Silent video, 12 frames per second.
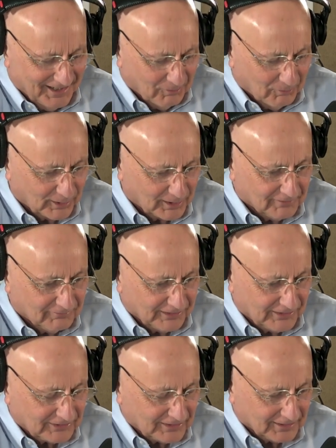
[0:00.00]
We're going to
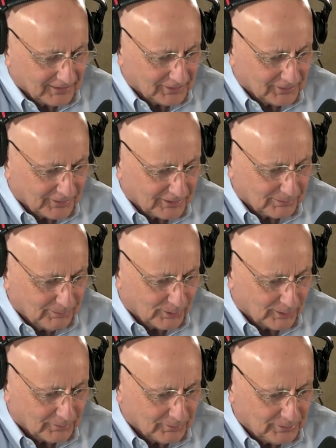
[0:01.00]
visit a little this
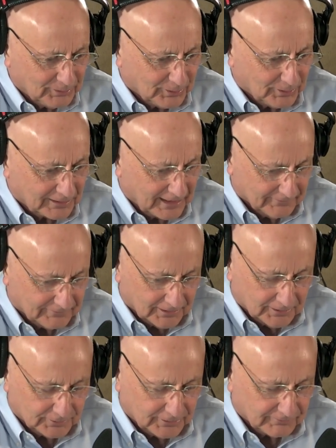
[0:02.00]
morning with Doyle, kind of a
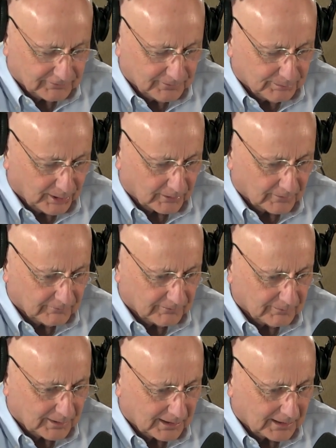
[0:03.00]
little different program for
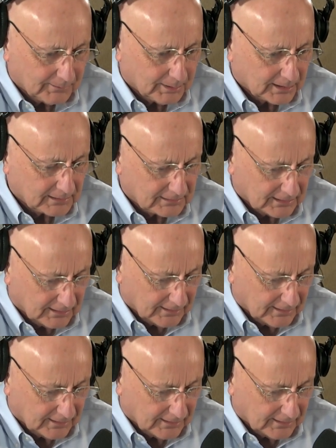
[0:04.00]
me, but